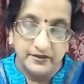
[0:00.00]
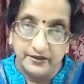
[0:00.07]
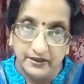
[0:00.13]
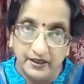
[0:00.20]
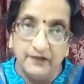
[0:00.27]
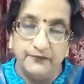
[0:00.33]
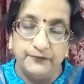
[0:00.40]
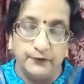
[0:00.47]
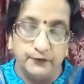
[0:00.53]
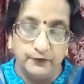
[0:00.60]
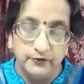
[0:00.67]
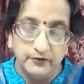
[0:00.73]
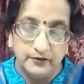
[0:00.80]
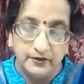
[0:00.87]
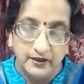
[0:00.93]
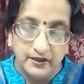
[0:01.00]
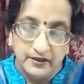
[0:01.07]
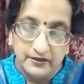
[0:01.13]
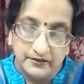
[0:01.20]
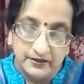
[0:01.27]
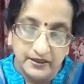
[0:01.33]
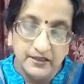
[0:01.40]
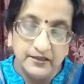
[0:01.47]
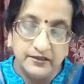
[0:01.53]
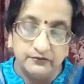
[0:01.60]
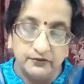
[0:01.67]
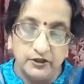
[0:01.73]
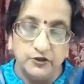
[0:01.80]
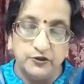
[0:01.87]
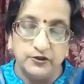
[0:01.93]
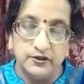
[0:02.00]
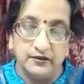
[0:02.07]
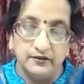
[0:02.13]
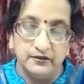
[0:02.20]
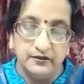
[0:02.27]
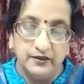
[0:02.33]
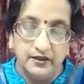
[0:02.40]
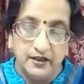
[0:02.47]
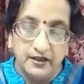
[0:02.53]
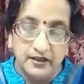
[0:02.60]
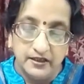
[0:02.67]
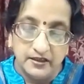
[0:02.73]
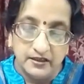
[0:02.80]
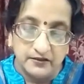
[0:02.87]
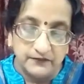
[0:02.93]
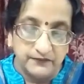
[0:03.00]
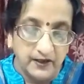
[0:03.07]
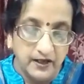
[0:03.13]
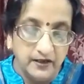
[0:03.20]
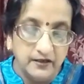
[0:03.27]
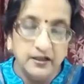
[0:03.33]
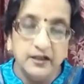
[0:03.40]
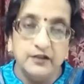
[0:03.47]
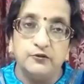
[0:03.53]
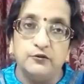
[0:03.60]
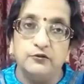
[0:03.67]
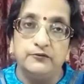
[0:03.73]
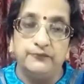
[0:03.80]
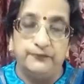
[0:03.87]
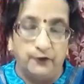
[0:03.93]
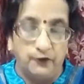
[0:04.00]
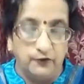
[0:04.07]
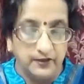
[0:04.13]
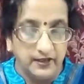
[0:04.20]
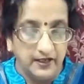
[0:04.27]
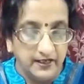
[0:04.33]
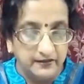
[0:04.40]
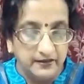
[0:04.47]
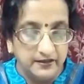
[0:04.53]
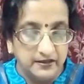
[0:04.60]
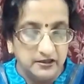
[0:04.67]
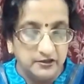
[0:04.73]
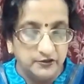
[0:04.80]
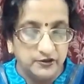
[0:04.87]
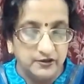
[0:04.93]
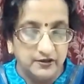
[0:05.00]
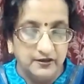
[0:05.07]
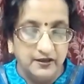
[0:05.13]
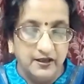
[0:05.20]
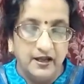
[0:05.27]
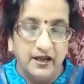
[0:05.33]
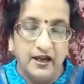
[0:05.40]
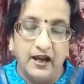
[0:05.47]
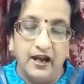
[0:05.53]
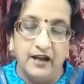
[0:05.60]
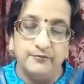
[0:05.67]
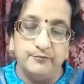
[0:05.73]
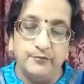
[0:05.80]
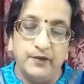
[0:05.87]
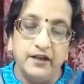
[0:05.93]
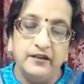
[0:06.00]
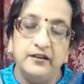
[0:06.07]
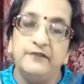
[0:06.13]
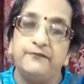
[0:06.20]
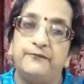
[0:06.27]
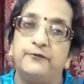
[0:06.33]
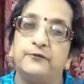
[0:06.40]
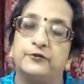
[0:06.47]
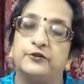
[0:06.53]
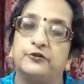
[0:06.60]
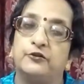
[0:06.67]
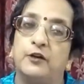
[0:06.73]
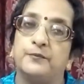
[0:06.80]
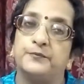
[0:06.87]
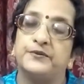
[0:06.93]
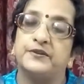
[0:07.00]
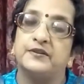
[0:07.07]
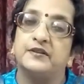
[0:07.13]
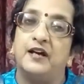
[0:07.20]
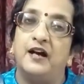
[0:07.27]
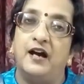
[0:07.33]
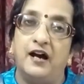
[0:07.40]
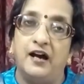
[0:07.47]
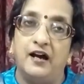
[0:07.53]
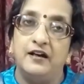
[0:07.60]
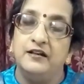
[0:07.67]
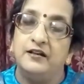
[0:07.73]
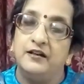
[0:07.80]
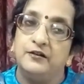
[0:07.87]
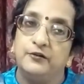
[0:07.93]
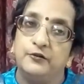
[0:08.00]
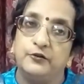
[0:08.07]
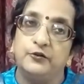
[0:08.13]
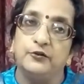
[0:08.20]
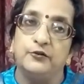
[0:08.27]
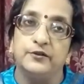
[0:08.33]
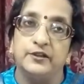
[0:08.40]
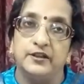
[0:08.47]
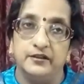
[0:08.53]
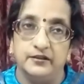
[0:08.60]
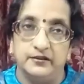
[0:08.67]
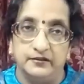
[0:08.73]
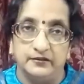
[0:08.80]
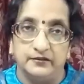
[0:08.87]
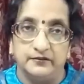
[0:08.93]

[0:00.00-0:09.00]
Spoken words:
Therefore, this region is very good for agriculture and many food crops are grown here.